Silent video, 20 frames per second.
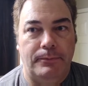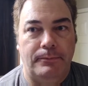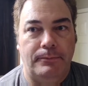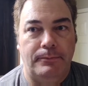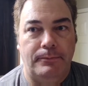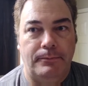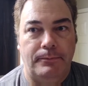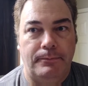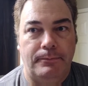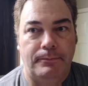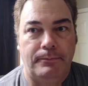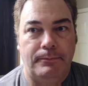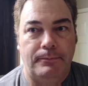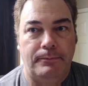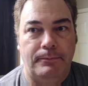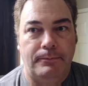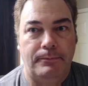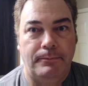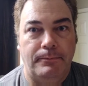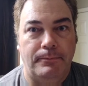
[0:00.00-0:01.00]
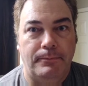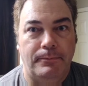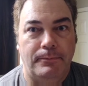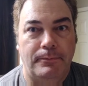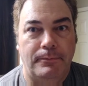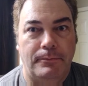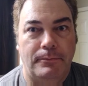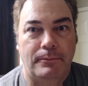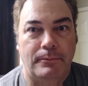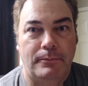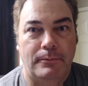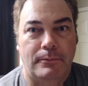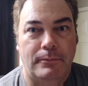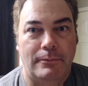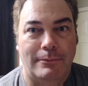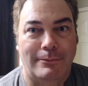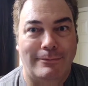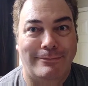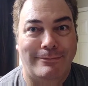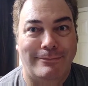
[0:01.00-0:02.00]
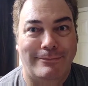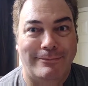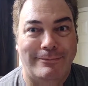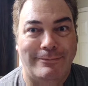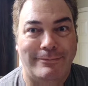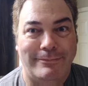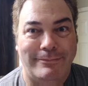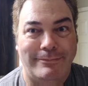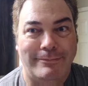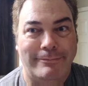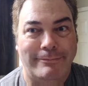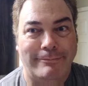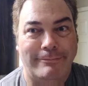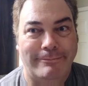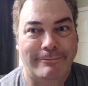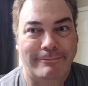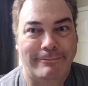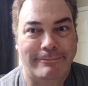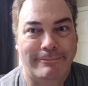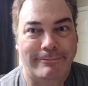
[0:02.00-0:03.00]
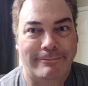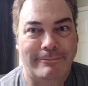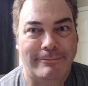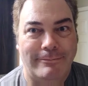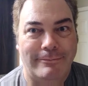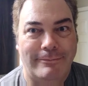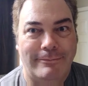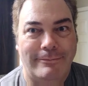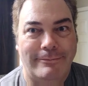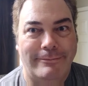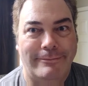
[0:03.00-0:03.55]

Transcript: [no speech]